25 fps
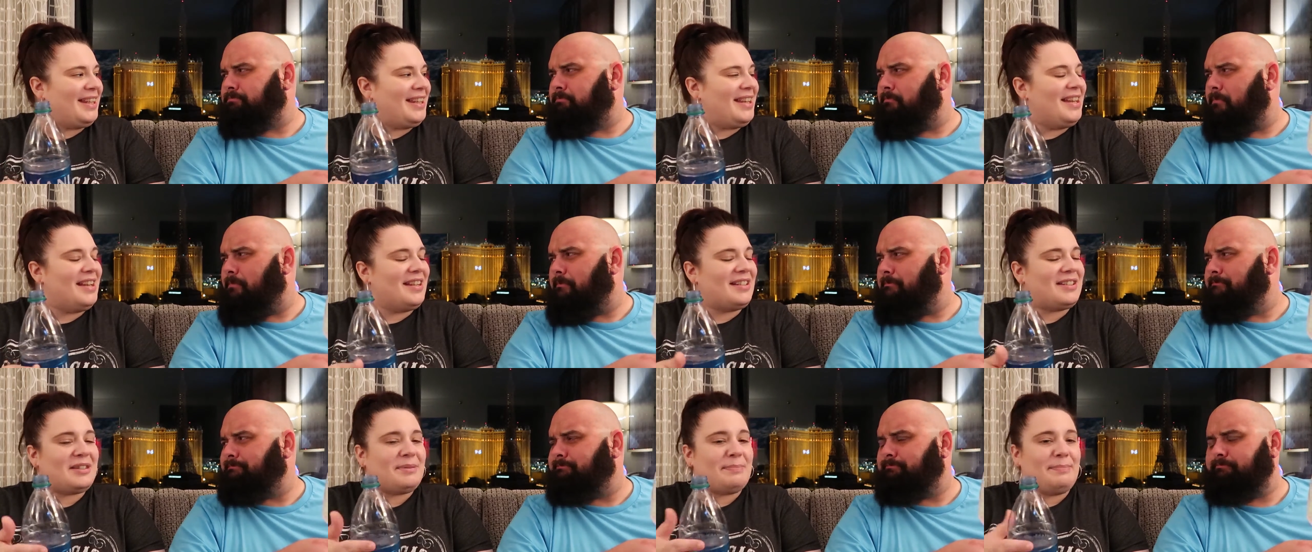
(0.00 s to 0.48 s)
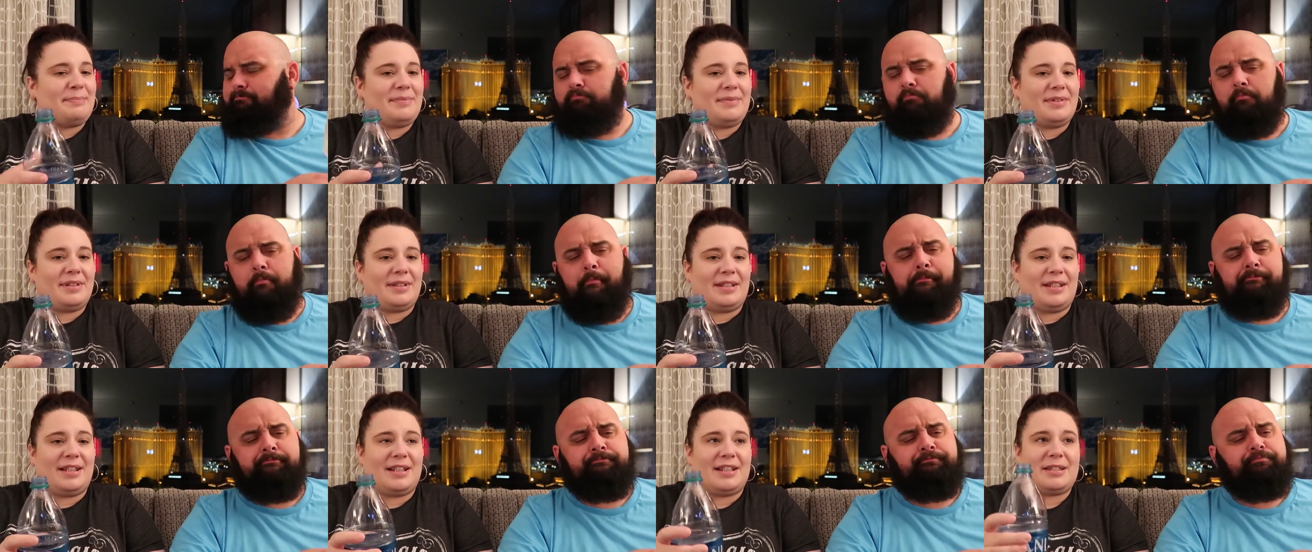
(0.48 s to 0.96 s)
Speaker 1: Kicks,
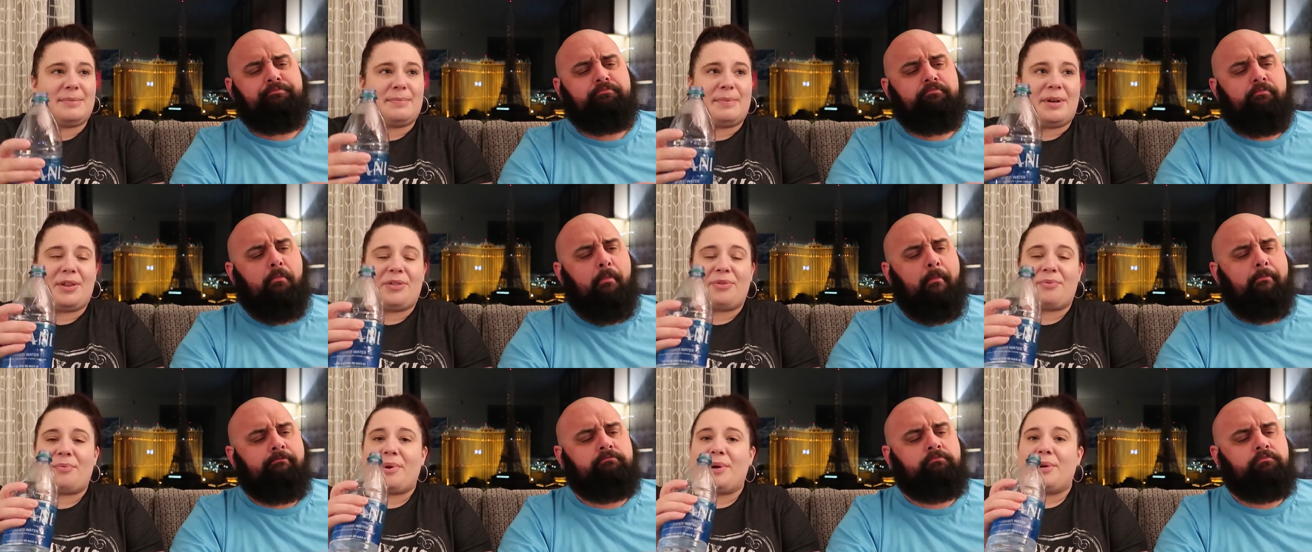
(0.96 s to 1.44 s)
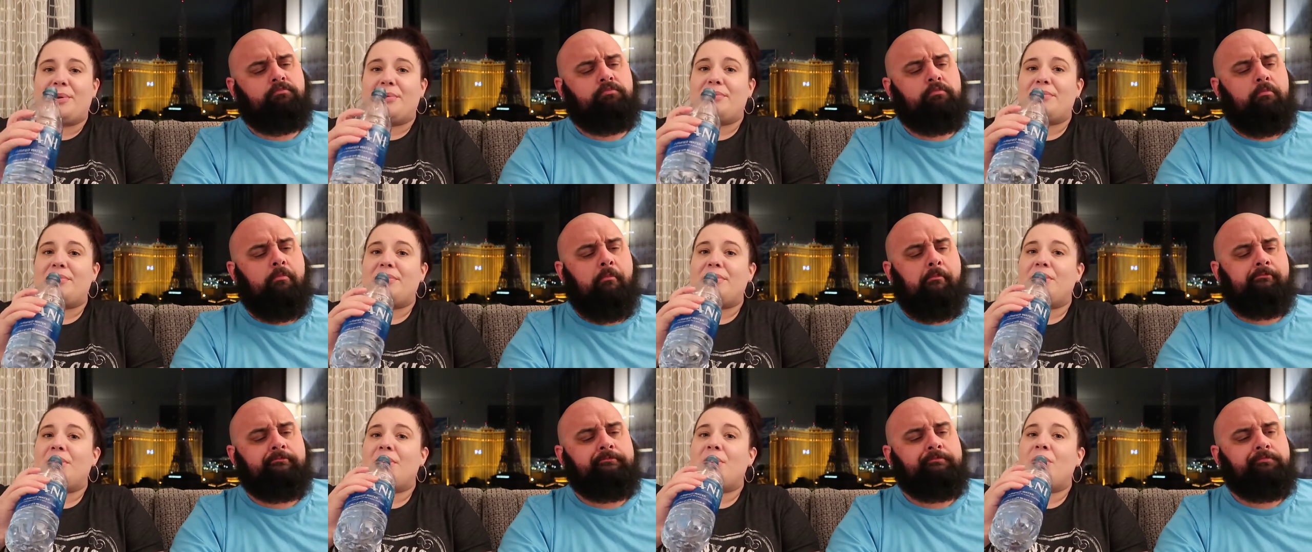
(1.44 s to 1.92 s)
kicks my
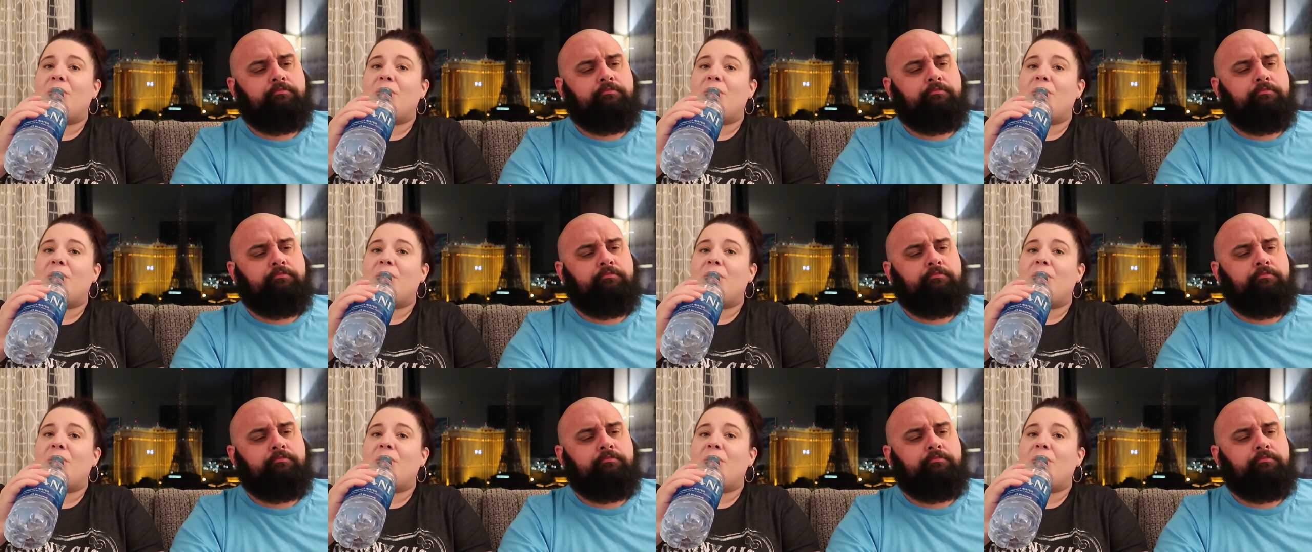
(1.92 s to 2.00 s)
throat.